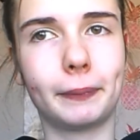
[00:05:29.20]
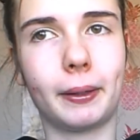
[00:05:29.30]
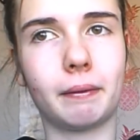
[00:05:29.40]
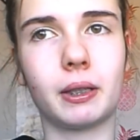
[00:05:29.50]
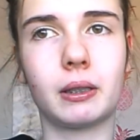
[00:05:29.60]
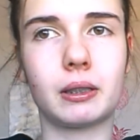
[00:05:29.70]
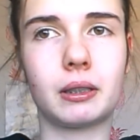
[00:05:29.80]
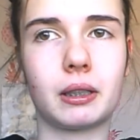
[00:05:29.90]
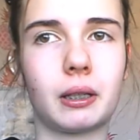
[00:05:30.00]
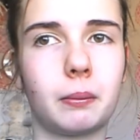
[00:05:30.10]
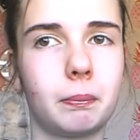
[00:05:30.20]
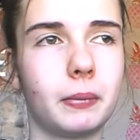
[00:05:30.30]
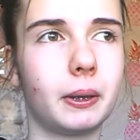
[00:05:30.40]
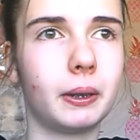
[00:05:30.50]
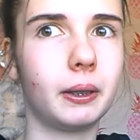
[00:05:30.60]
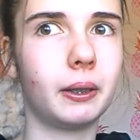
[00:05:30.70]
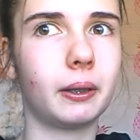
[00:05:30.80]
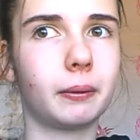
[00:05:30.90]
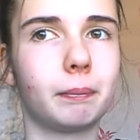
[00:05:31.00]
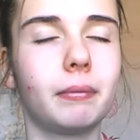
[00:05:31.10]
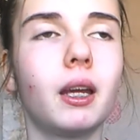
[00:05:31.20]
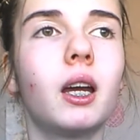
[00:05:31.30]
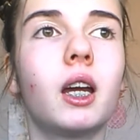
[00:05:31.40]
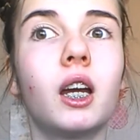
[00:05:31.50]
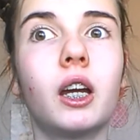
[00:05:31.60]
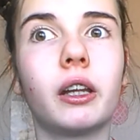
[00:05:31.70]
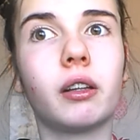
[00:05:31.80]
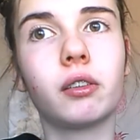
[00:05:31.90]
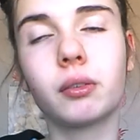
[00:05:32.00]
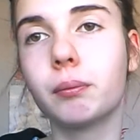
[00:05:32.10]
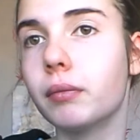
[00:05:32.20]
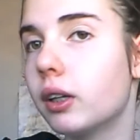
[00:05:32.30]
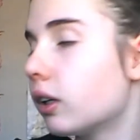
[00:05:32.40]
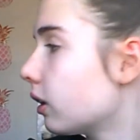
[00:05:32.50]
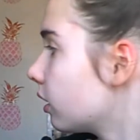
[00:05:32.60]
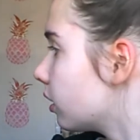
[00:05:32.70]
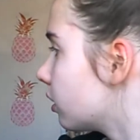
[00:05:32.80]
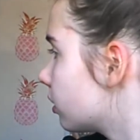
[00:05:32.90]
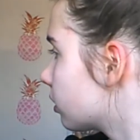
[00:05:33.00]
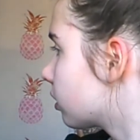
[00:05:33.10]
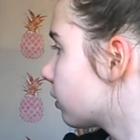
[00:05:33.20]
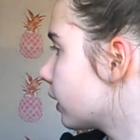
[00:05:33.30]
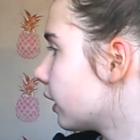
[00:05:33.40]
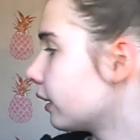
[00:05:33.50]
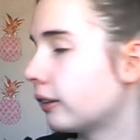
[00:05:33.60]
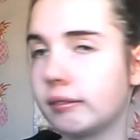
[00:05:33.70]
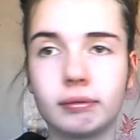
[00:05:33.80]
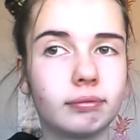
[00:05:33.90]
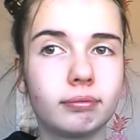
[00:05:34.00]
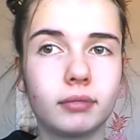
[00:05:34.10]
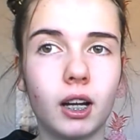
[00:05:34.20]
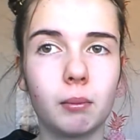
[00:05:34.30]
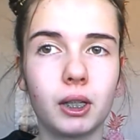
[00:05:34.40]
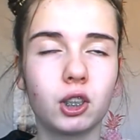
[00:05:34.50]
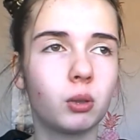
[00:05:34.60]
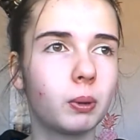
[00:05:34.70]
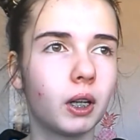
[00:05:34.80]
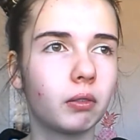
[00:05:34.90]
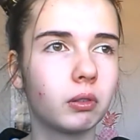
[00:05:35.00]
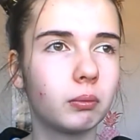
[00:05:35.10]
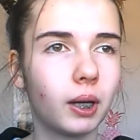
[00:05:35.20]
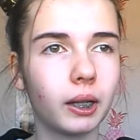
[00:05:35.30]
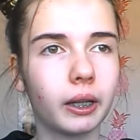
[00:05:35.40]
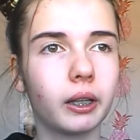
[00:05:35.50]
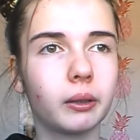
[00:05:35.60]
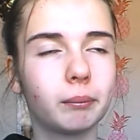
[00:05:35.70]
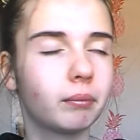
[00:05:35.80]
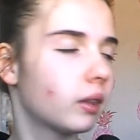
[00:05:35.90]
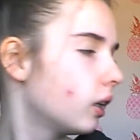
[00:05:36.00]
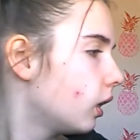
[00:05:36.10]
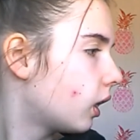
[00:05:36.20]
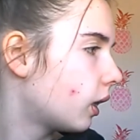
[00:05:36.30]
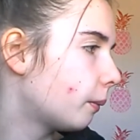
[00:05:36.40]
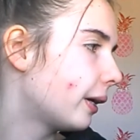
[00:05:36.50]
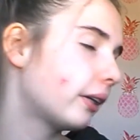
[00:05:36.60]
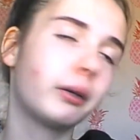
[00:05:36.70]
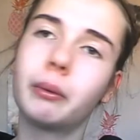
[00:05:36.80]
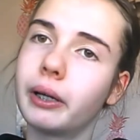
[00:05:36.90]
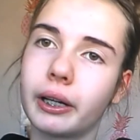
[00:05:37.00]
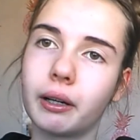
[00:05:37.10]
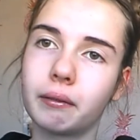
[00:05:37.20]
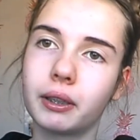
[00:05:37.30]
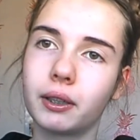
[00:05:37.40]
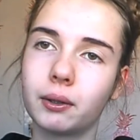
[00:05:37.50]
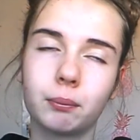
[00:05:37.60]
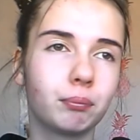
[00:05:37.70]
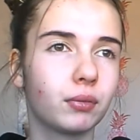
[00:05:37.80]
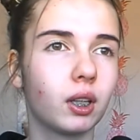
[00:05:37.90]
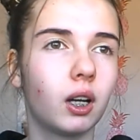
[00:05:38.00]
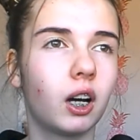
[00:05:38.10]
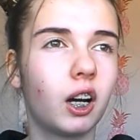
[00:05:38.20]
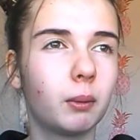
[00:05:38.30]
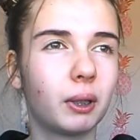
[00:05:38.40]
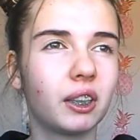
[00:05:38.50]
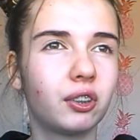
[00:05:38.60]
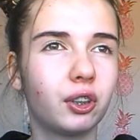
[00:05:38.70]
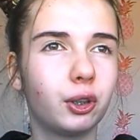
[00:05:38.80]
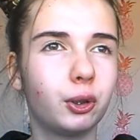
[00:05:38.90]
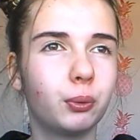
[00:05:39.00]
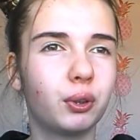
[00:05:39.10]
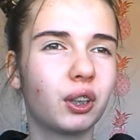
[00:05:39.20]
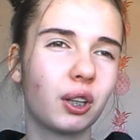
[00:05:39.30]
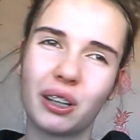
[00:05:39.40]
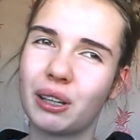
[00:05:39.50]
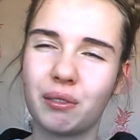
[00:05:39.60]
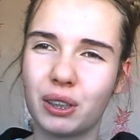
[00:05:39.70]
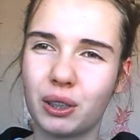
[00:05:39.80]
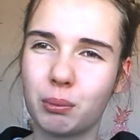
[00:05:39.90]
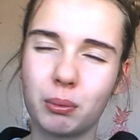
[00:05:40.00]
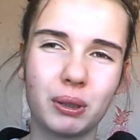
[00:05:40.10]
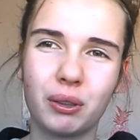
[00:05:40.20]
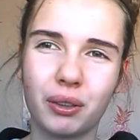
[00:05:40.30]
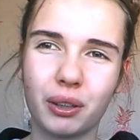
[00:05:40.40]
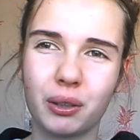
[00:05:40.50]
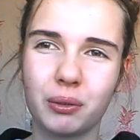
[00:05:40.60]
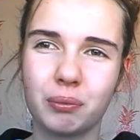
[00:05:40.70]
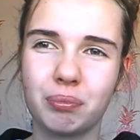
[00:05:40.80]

Even though I didn't look it, but yeah, it is. So yeah, I might do a perfume ranking. I might do a workout video. I might do a cooking video, probably not though.